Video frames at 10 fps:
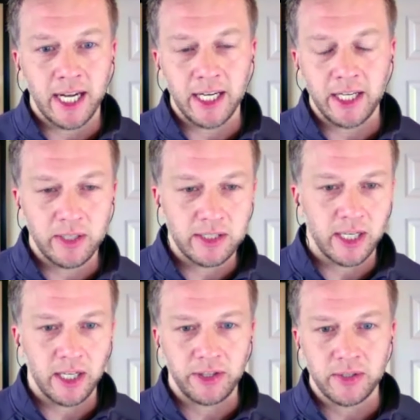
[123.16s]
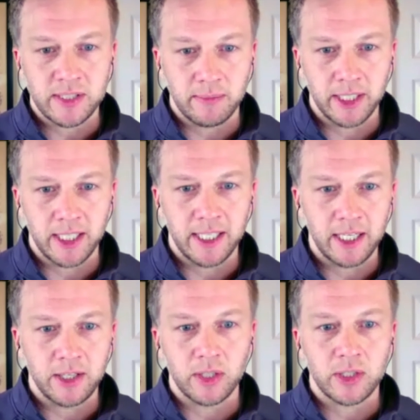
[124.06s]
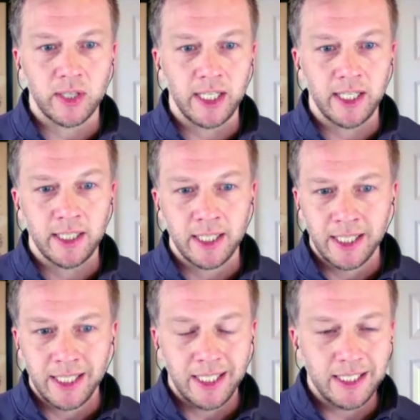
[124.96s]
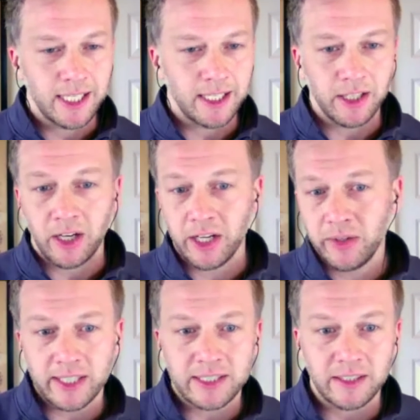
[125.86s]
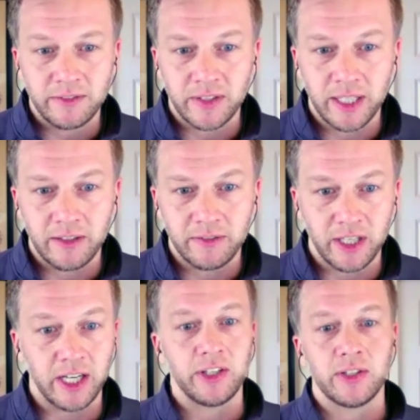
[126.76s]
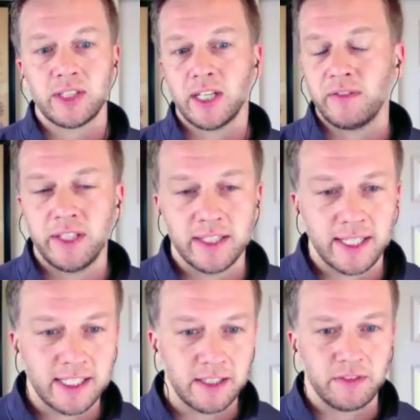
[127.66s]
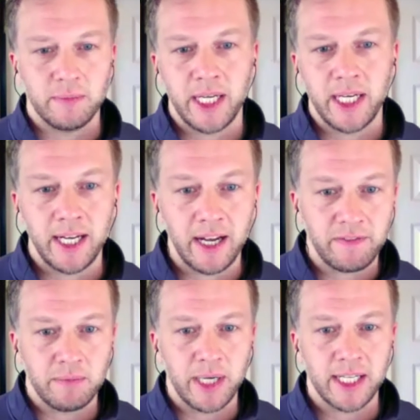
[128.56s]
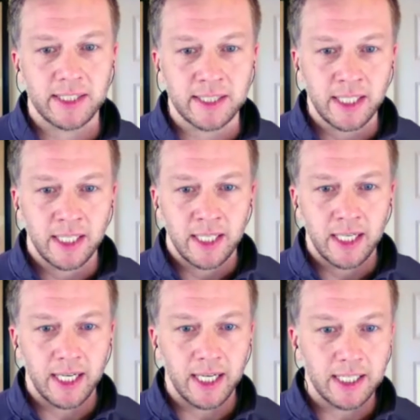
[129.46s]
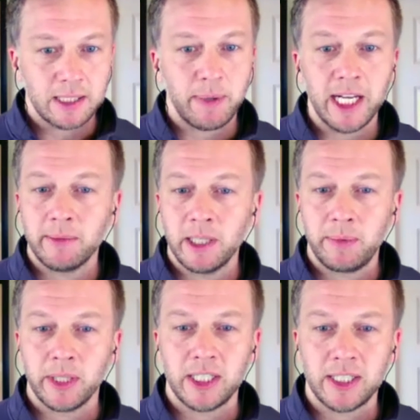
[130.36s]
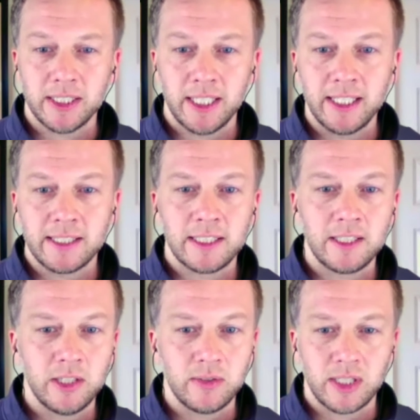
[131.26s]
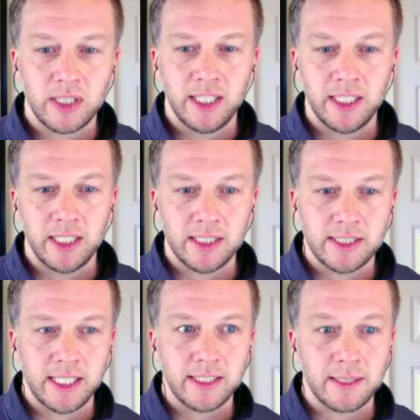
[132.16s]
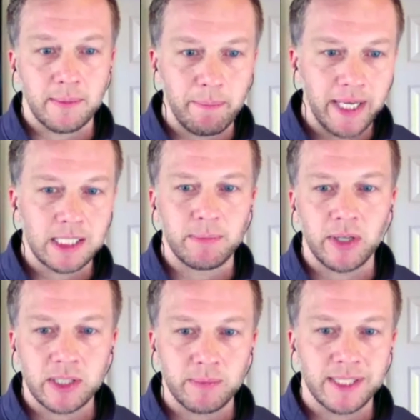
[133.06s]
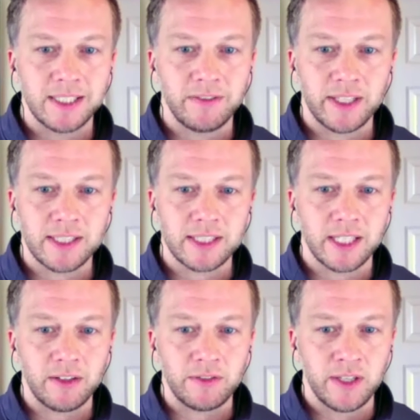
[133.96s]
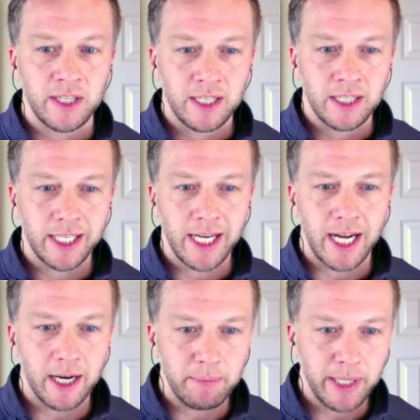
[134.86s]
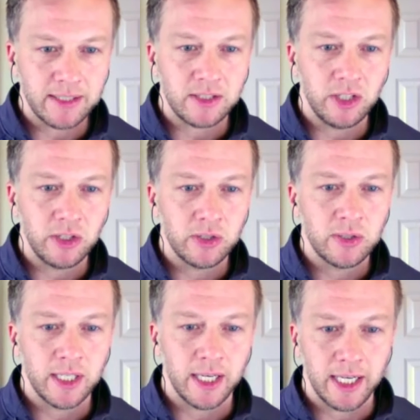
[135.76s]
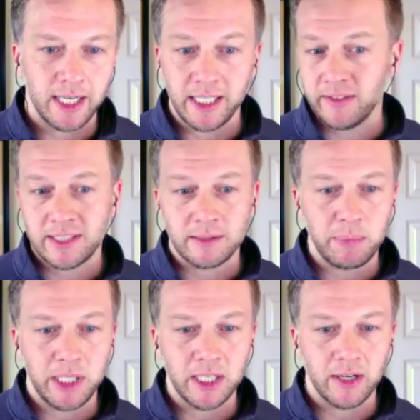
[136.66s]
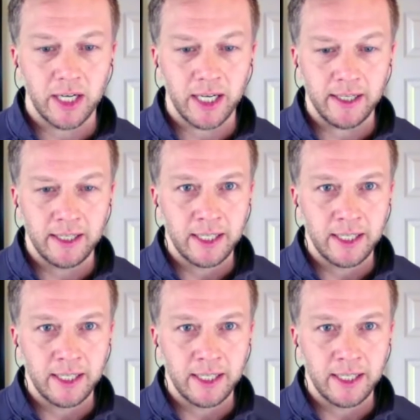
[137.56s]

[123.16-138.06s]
I know he's gone through some of the Kineticore training. He's got a laundry list of other stuff. He does SFMA, FMS, Spinal Manipulation Institute. He's done some baseball specific stuff like On Base U, even some PRI.